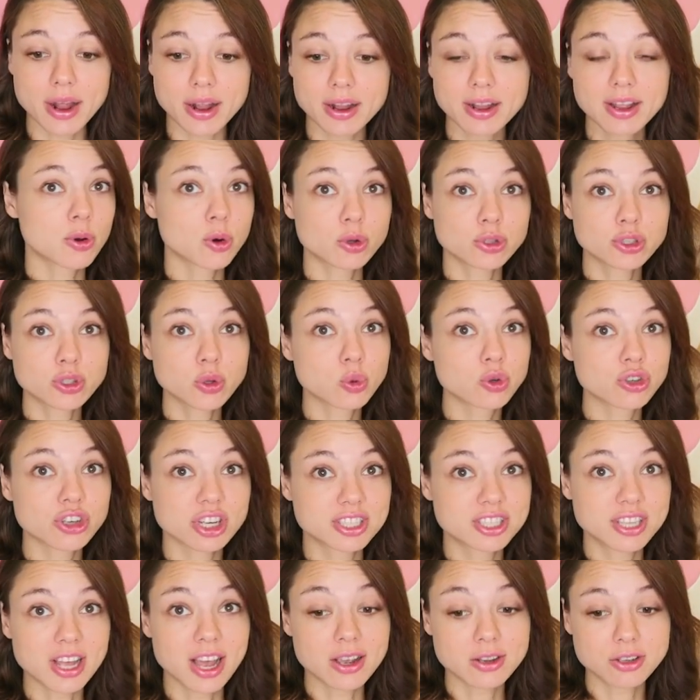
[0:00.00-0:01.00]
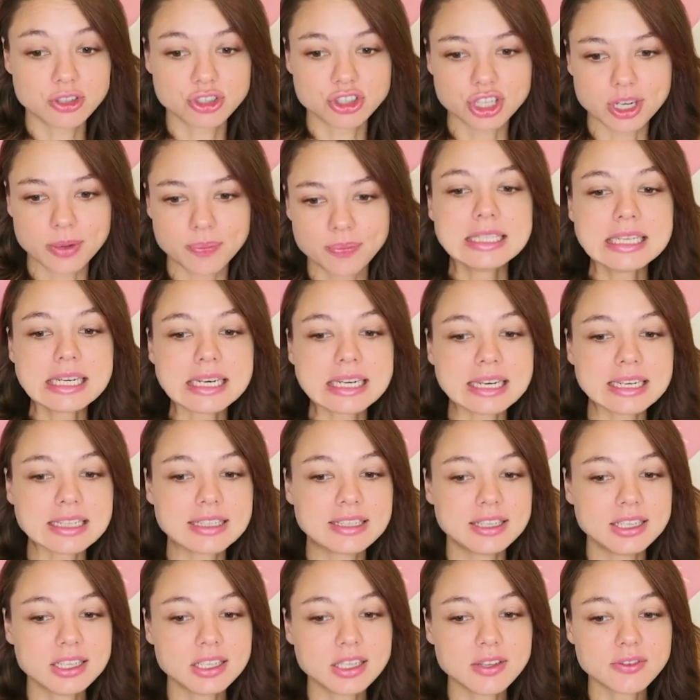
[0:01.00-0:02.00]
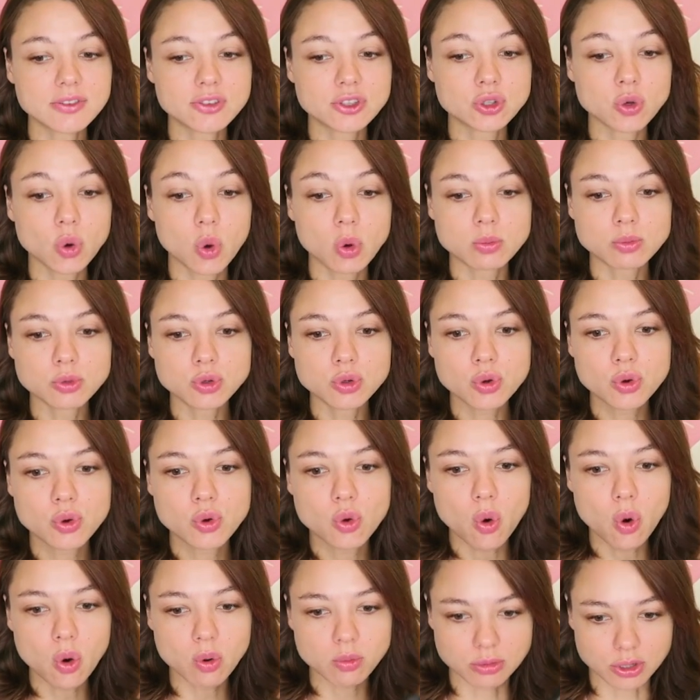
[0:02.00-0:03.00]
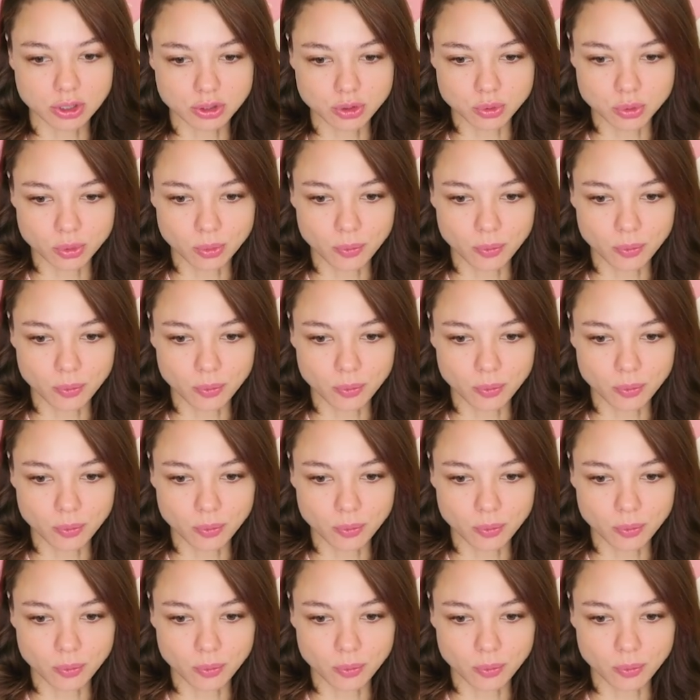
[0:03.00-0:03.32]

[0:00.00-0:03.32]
Really creepy. Don't enter the dark room.